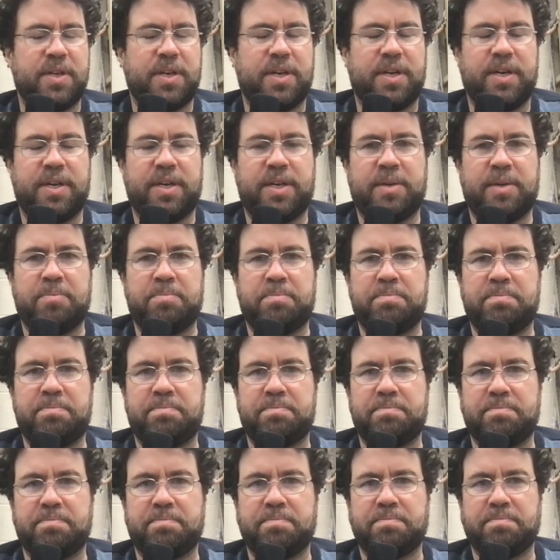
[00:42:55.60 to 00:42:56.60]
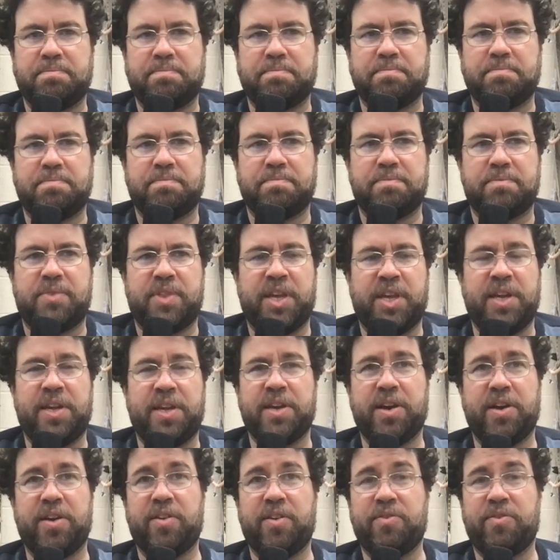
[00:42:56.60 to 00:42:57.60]
um, think
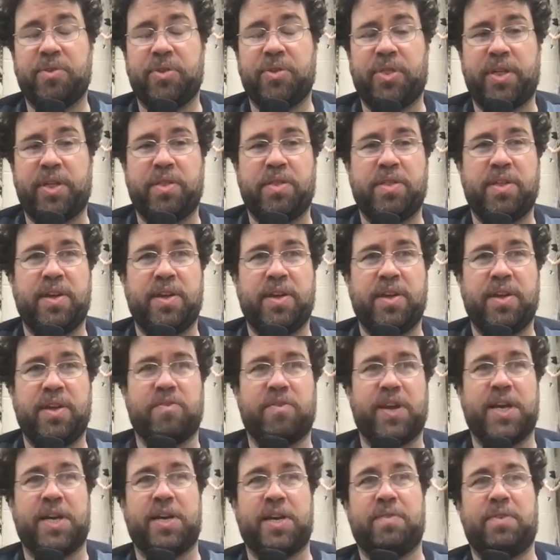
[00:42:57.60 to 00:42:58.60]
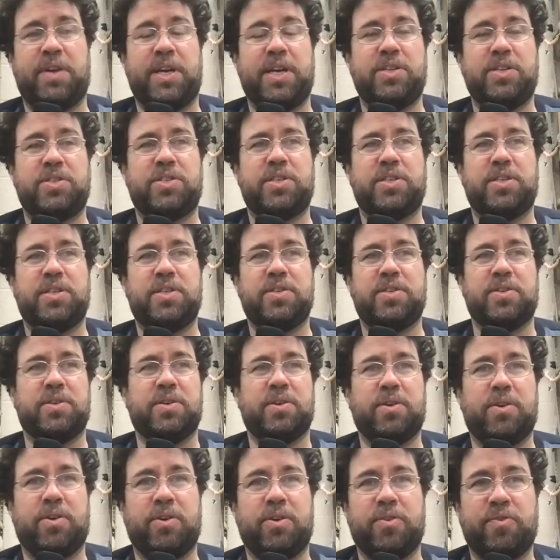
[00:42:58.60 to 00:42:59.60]
of when they think of animation
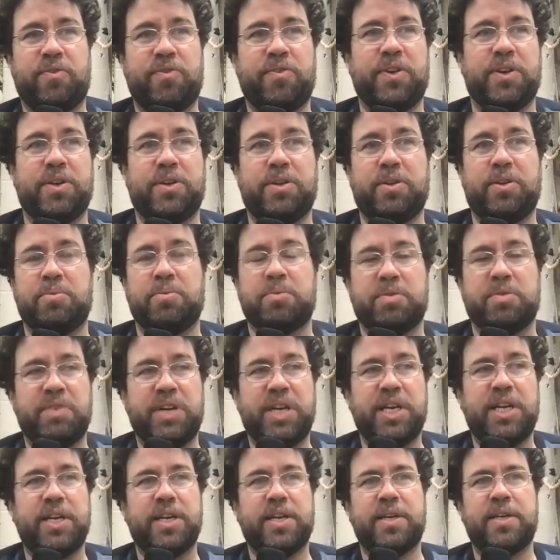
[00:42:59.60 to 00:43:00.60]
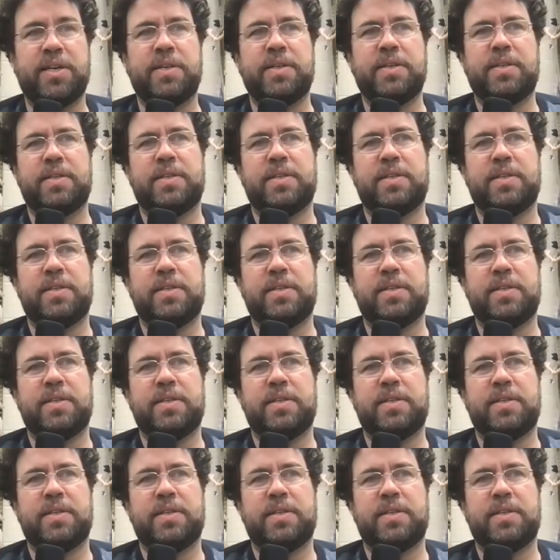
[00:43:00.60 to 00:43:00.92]
or film or media.